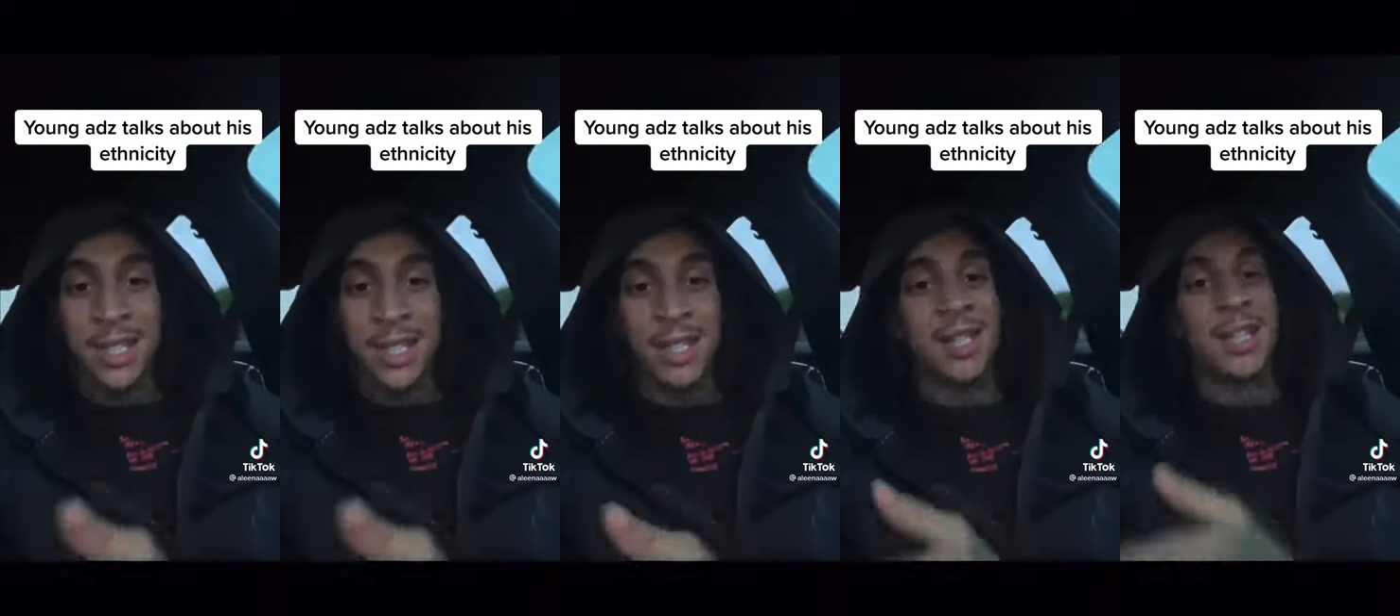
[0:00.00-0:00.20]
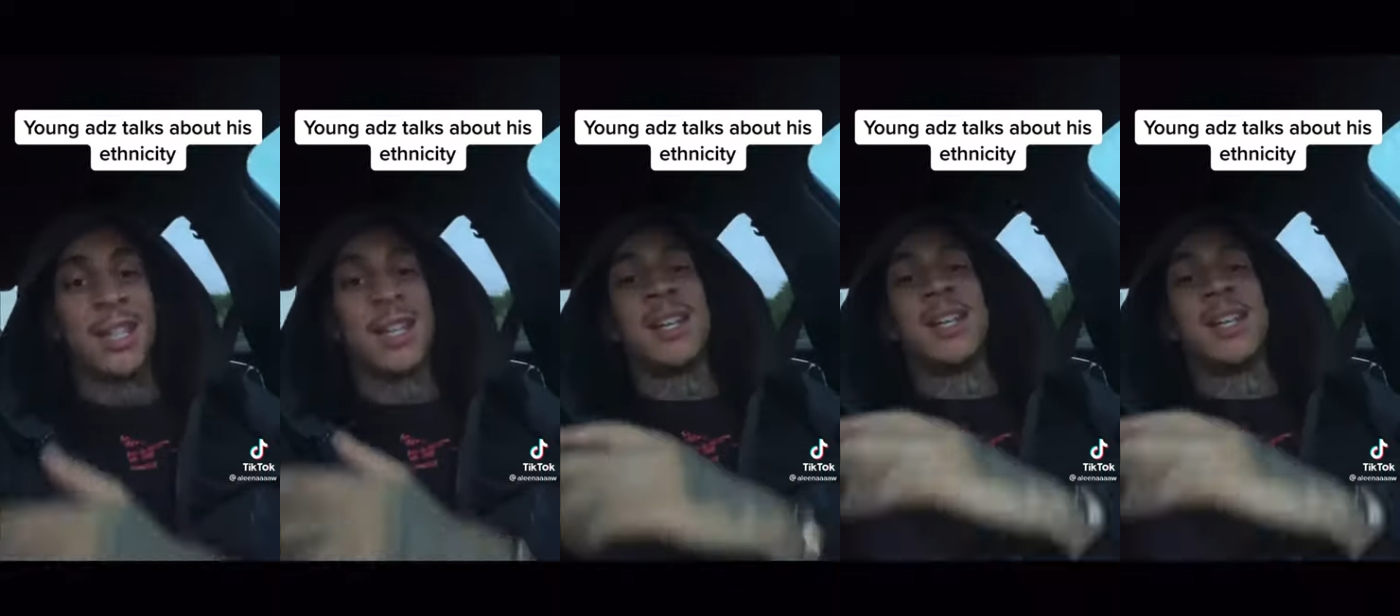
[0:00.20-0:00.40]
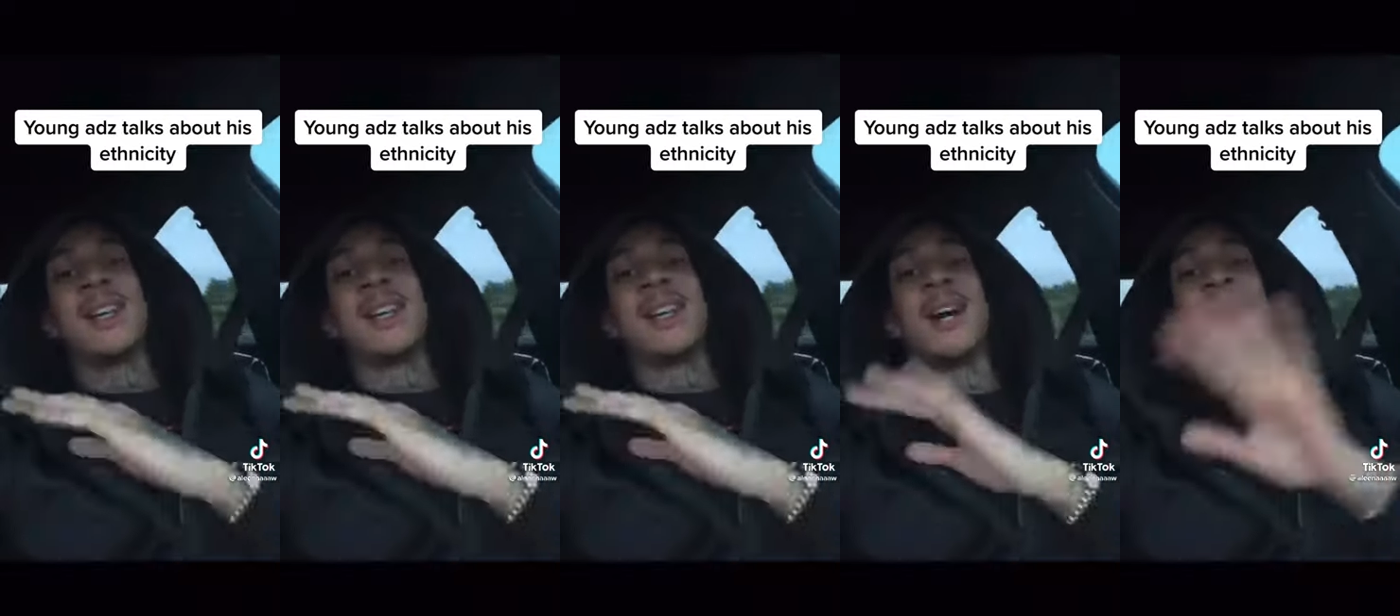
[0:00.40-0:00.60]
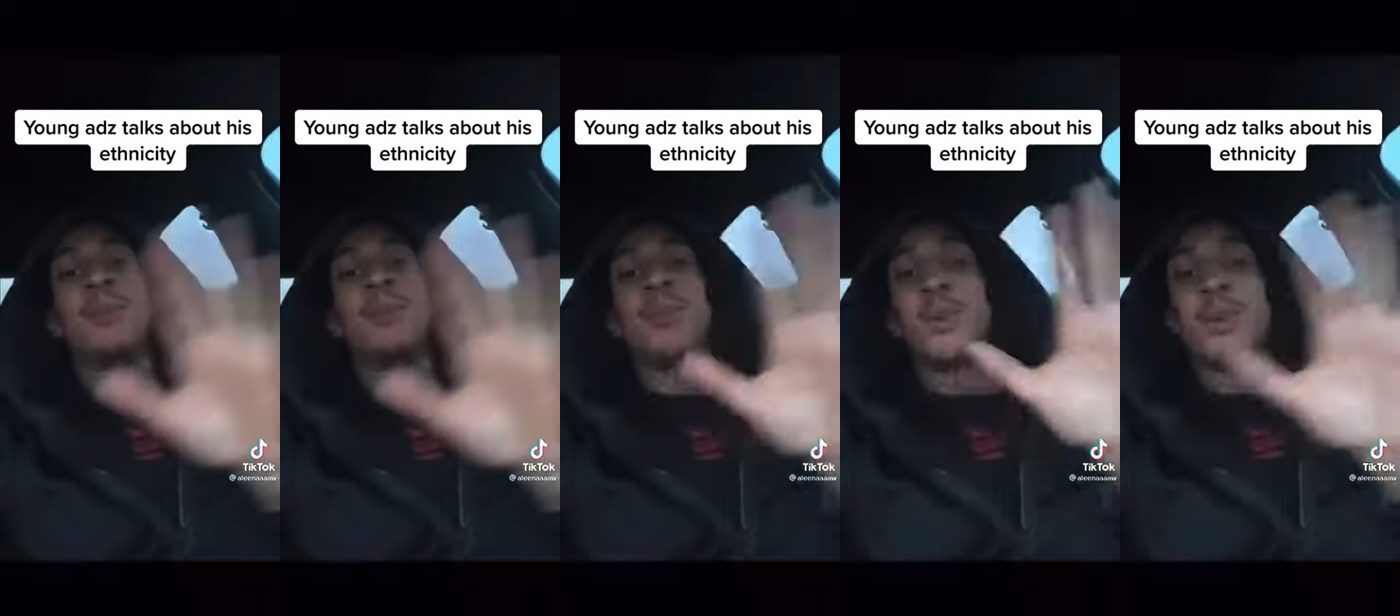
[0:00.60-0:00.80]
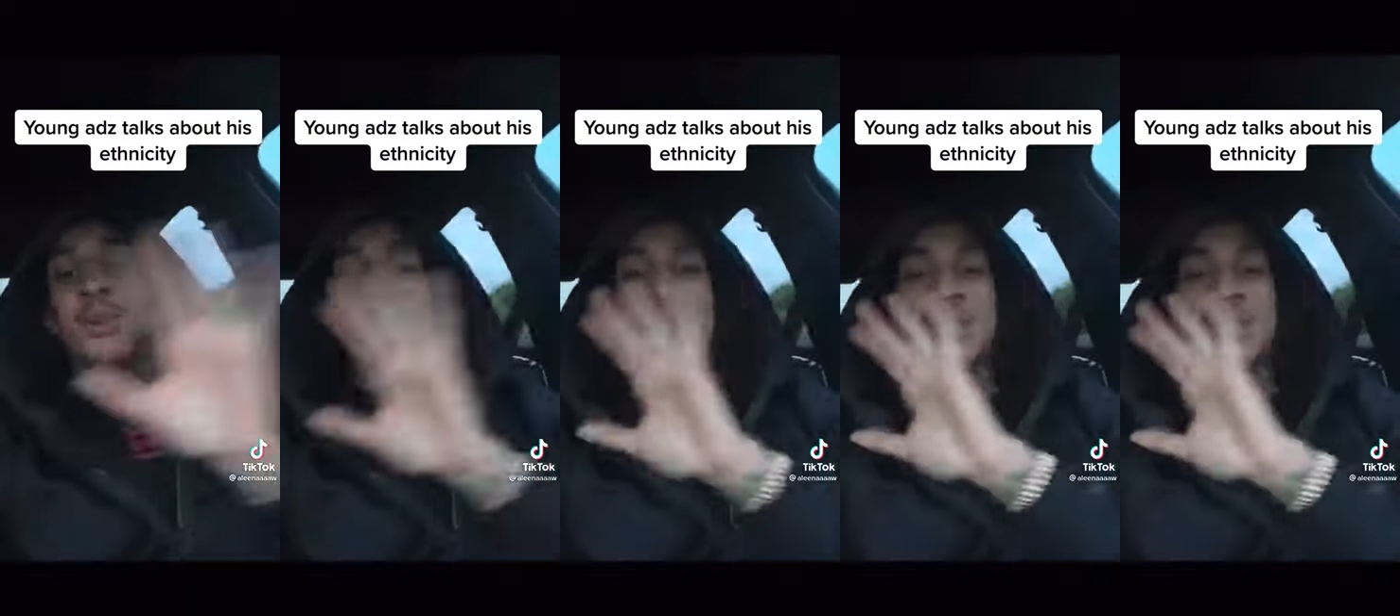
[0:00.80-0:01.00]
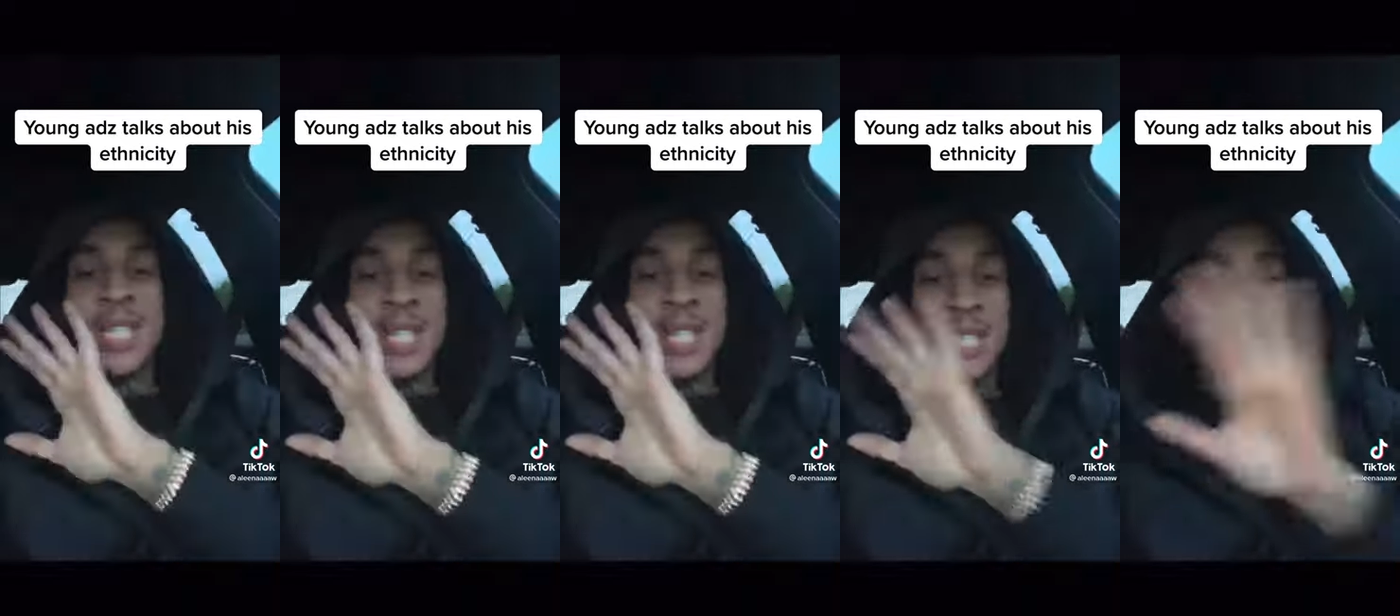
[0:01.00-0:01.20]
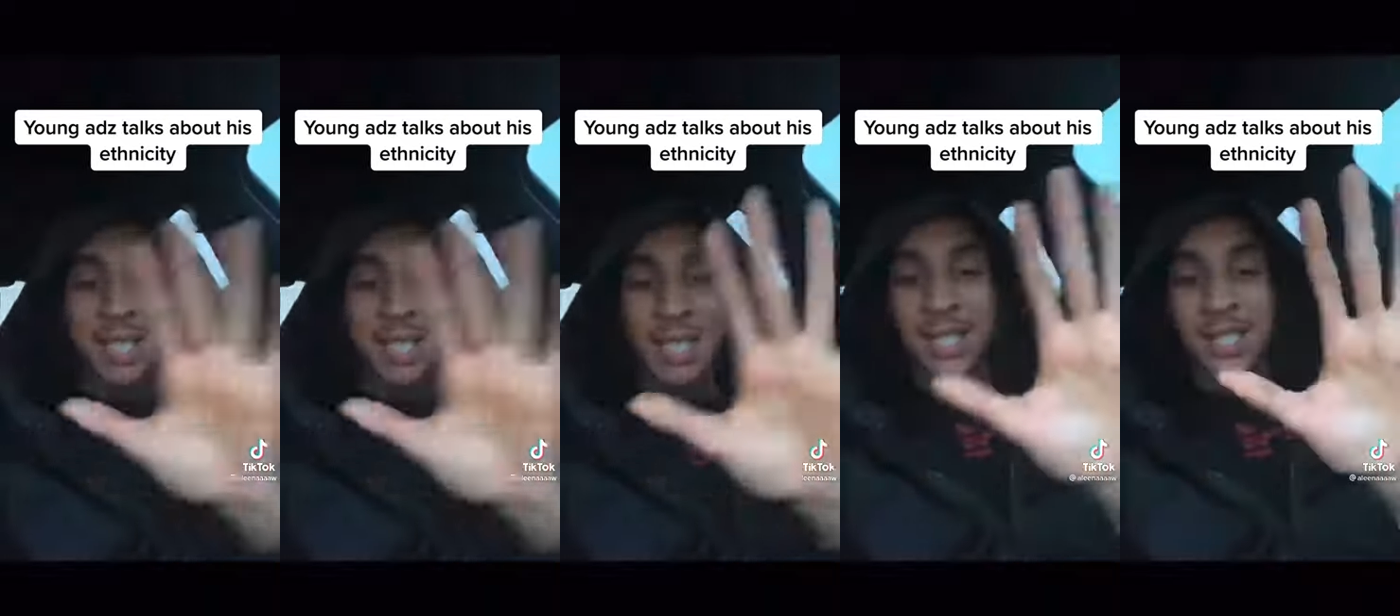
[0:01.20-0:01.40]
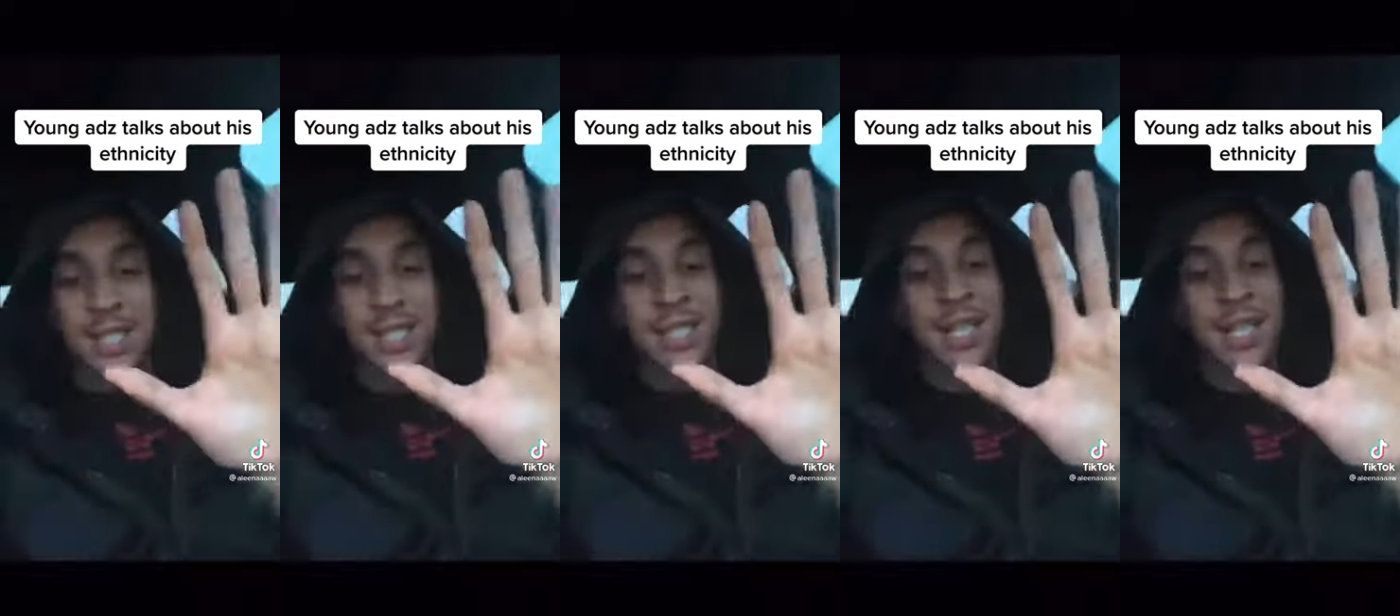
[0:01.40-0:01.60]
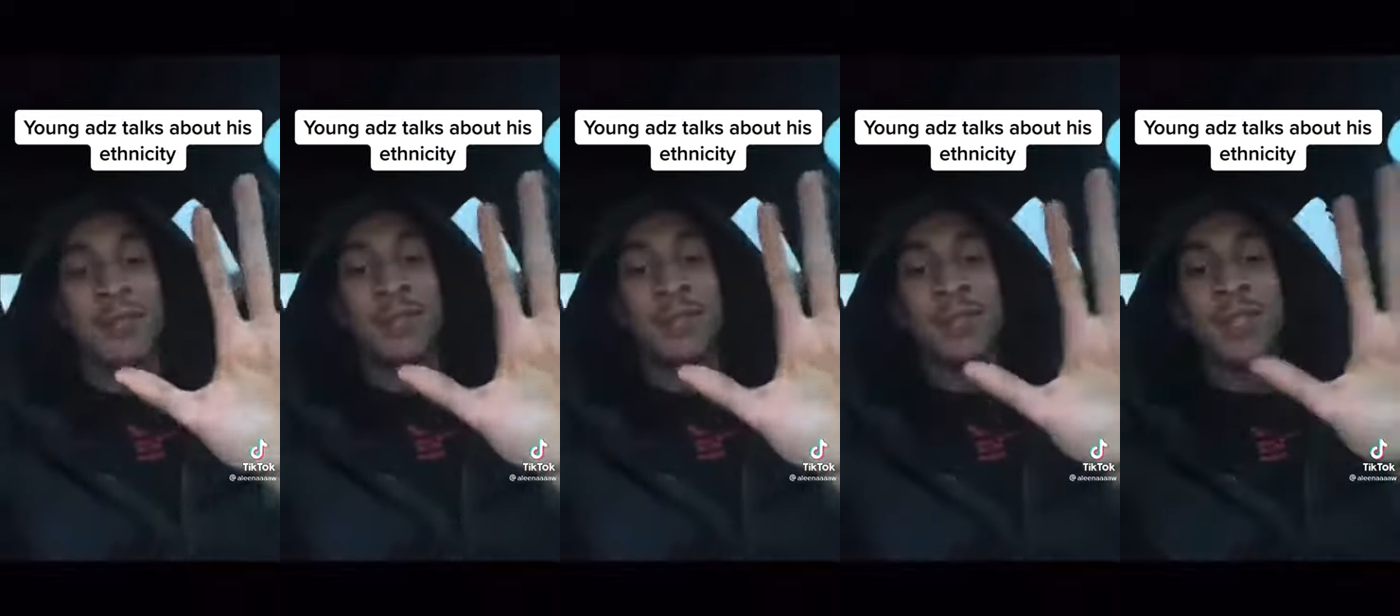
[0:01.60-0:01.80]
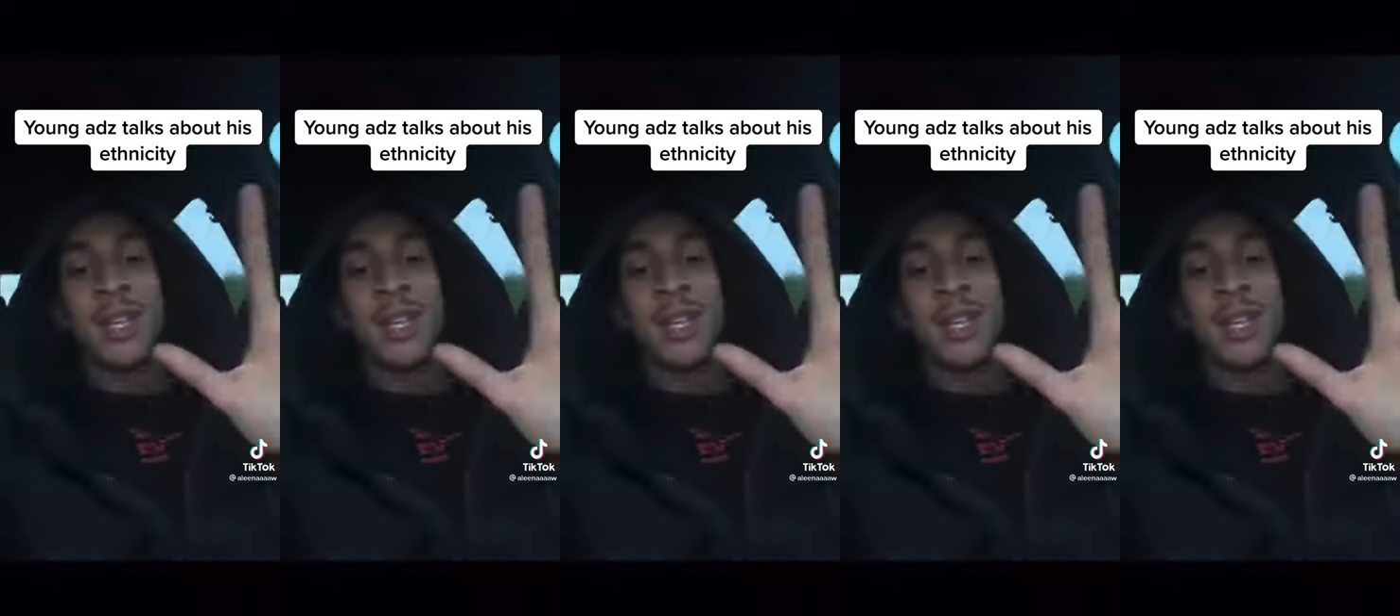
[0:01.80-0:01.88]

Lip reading: I'm not none of that stuff there.